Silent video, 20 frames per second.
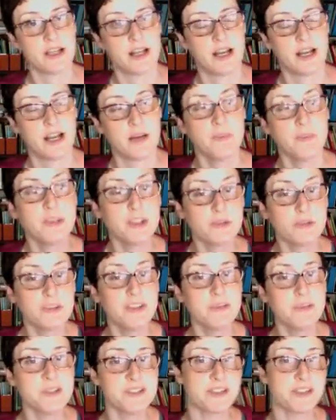But you're really
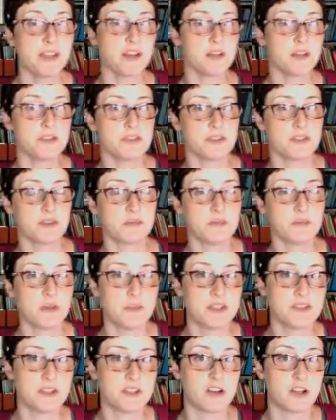missing out on some
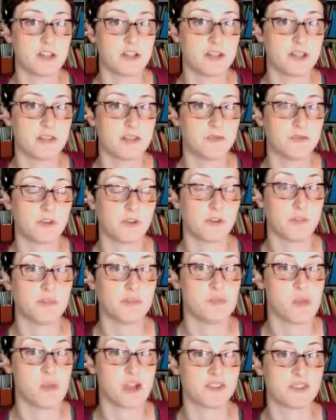amazing content from
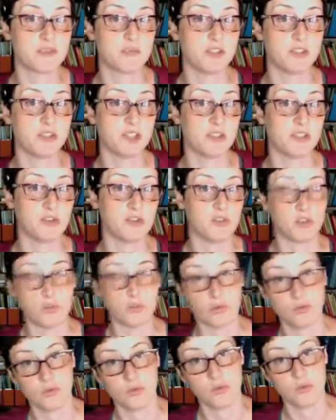possibly
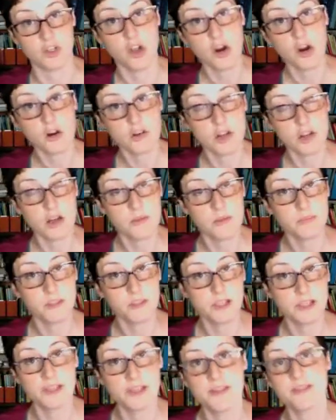new yarn
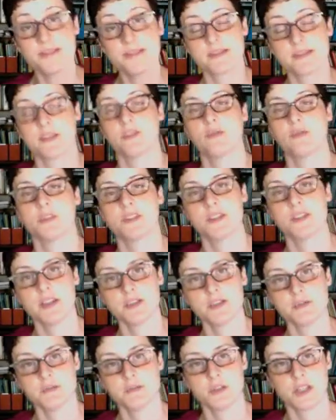companies and new
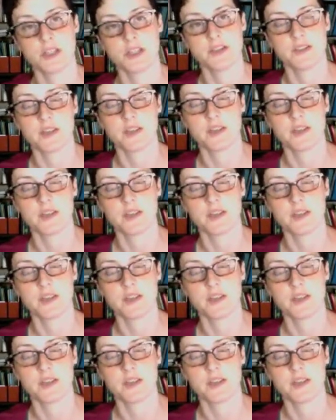accessories.